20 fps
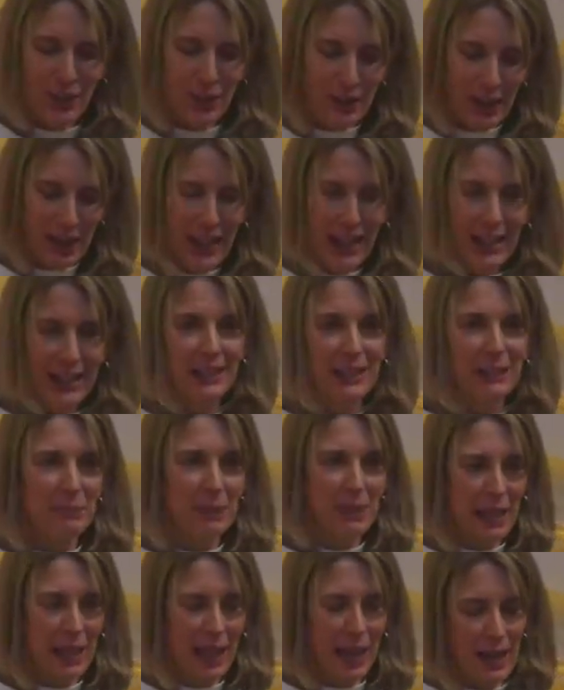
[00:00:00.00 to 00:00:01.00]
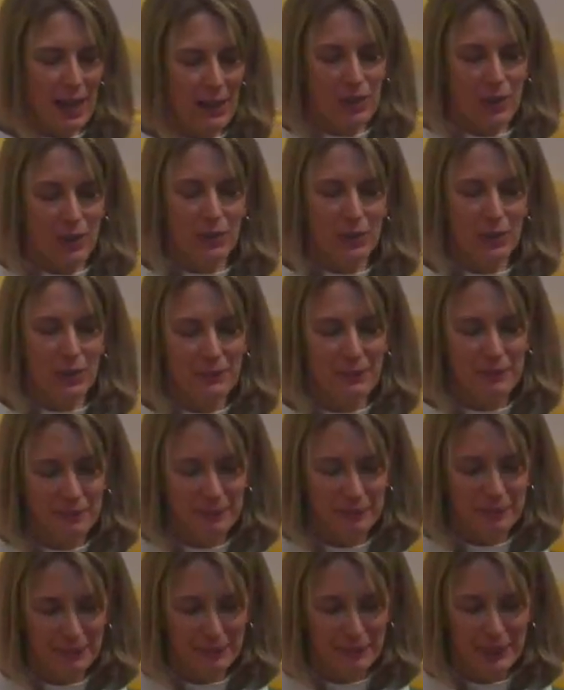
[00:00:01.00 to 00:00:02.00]
El Milagro,
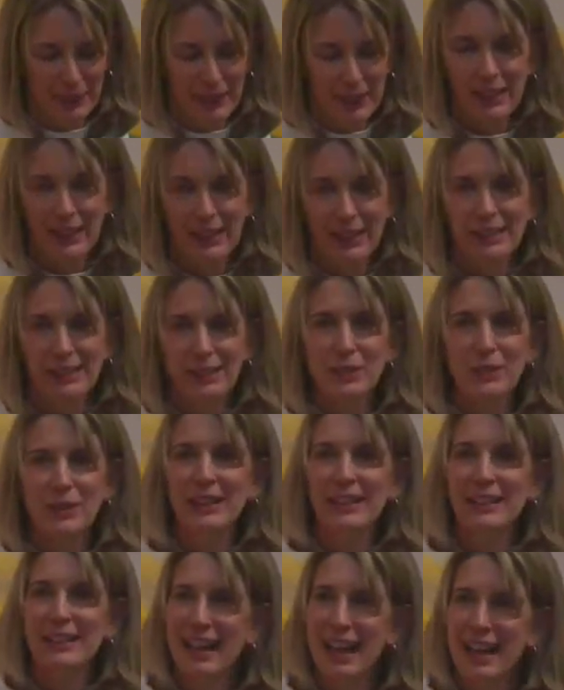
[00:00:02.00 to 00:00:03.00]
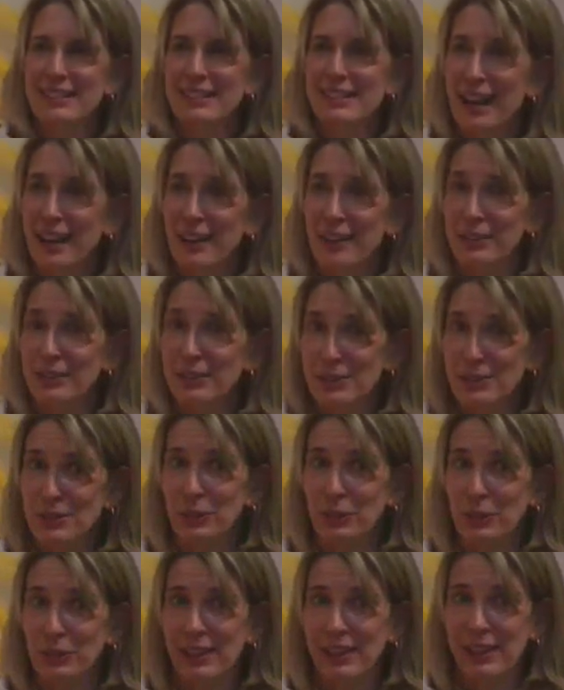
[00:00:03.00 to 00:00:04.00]
you can guess how the
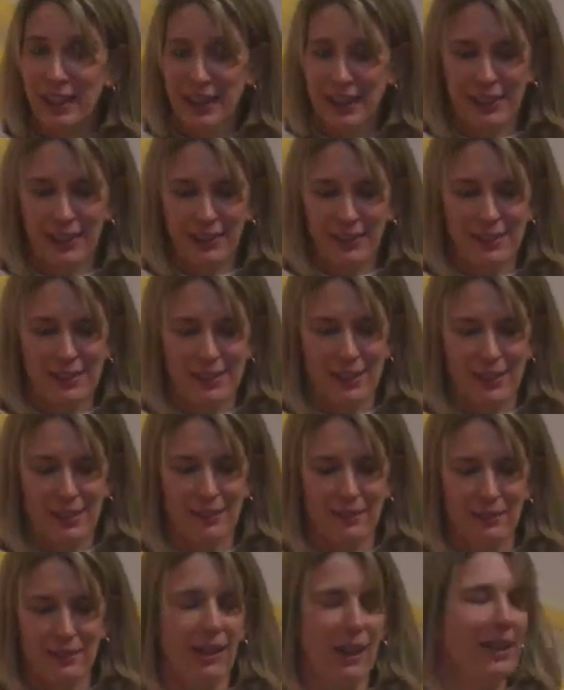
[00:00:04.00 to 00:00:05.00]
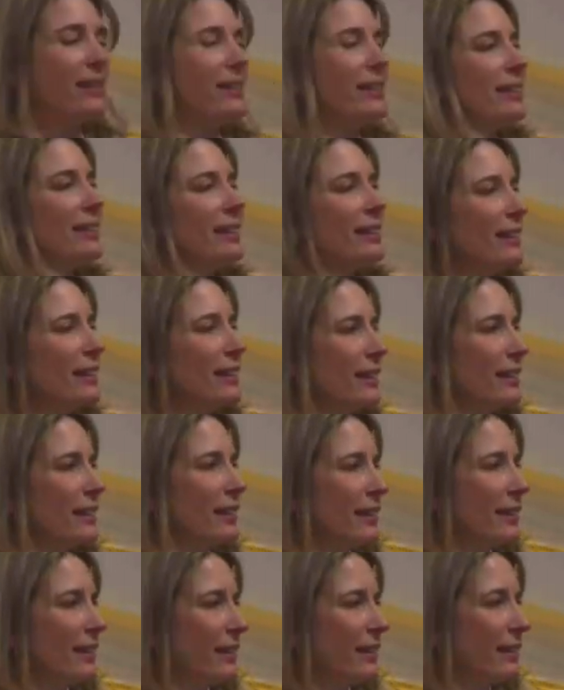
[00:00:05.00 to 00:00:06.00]
story ends, right?
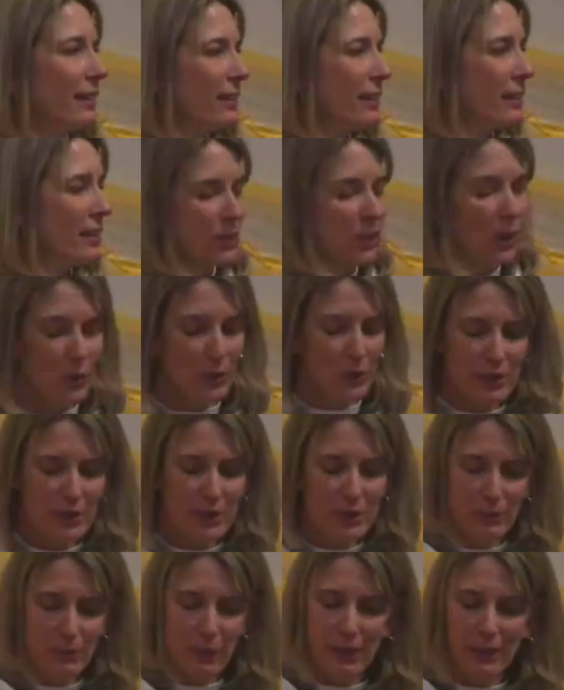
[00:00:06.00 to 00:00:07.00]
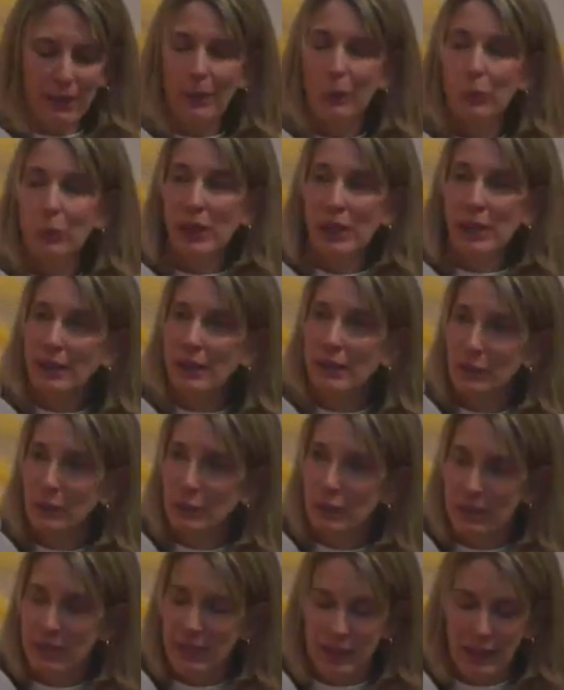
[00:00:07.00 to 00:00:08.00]
The donor spent a week
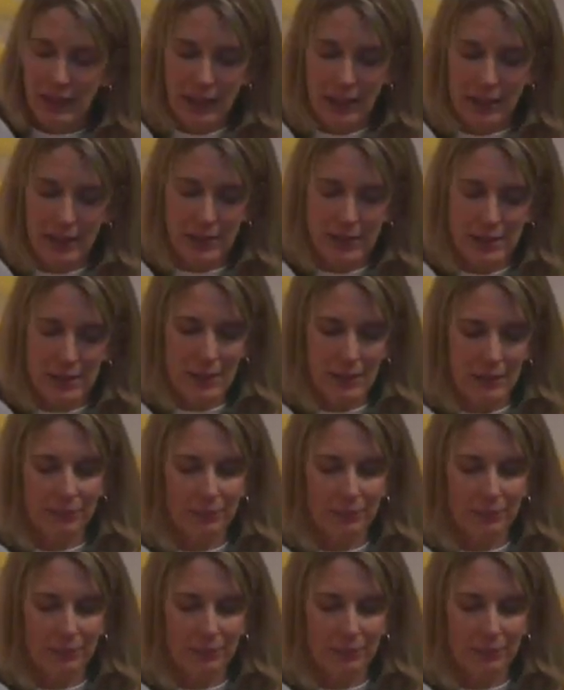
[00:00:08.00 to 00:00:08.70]
with the kids,